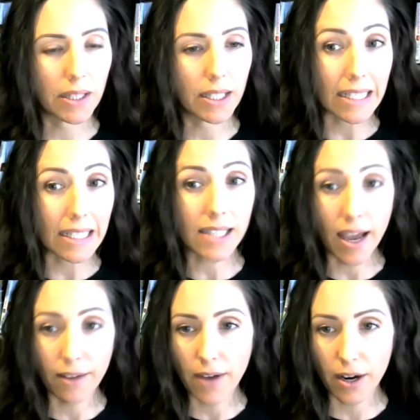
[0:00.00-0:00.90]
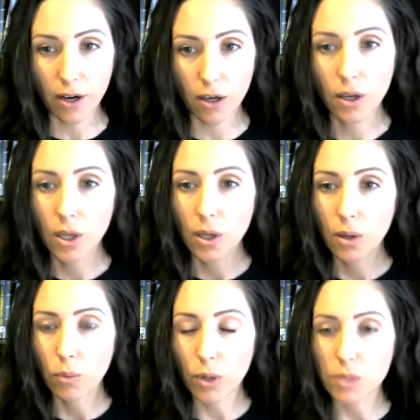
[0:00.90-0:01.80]
that is high fire,
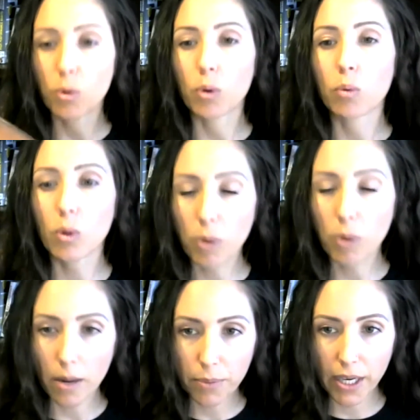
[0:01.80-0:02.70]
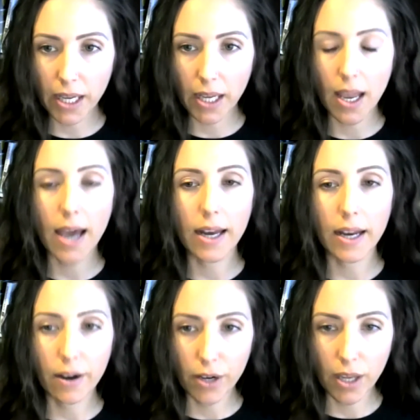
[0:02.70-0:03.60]
where it's more rural property, out of
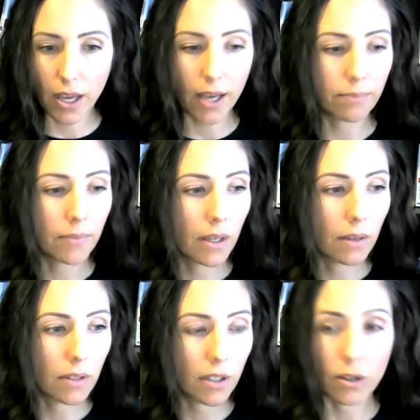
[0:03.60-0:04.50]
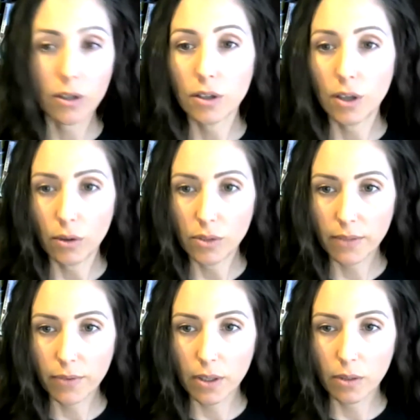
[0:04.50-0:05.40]
area, near,
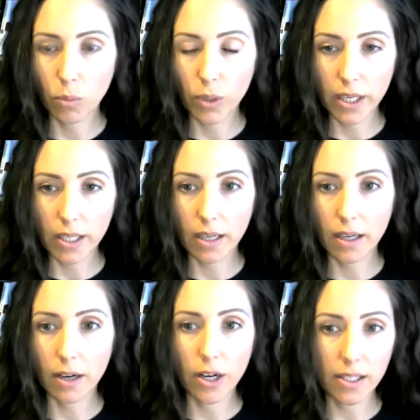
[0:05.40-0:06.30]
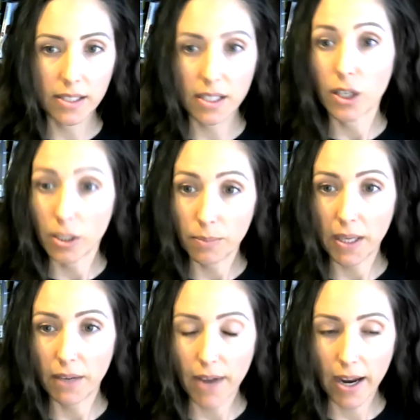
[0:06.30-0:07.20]
different wooded areas that could
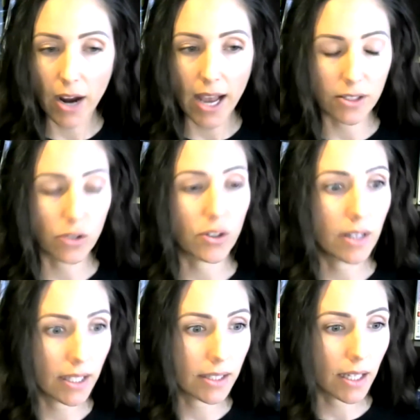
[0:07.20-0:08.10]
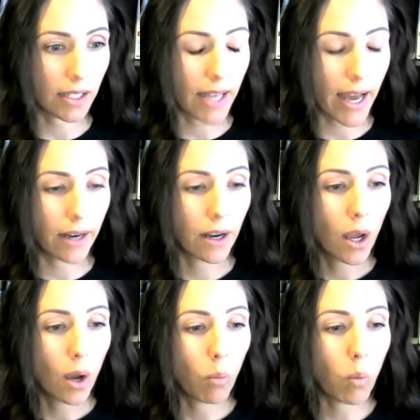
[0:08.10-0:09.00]
be a fire hazard and things like that.
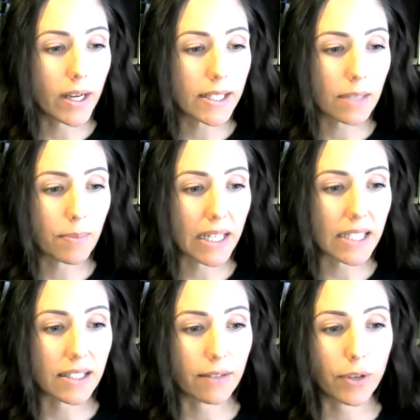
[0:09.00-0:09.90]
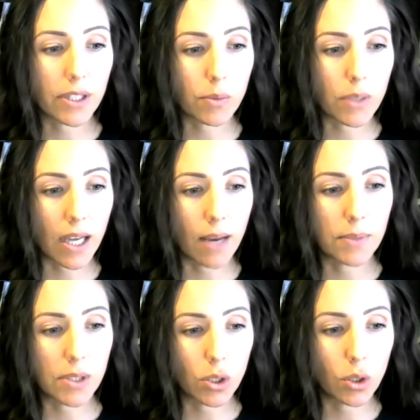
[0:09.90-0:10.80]
What is the biggest difference when it
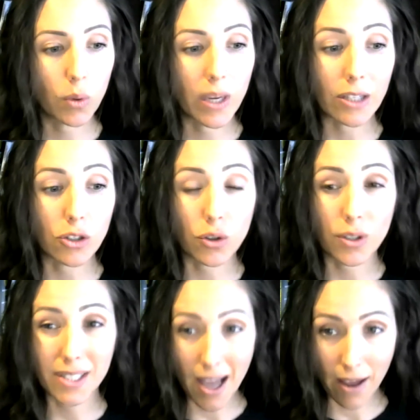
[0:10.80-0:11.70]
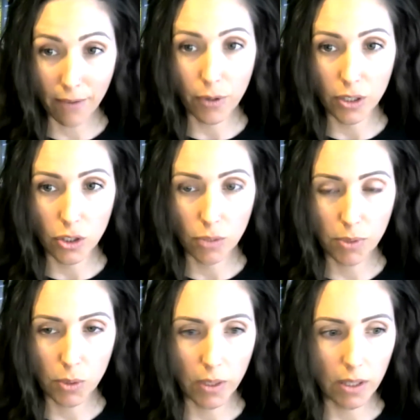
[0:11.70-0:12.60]
comes to insurance coverage
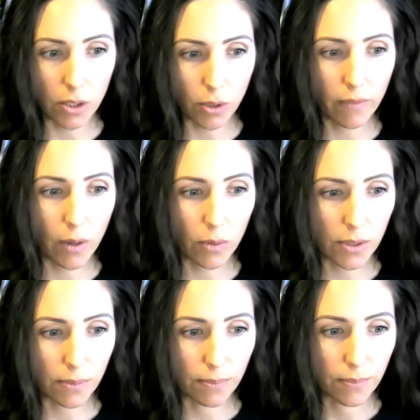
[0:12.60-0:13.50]
between the two of those?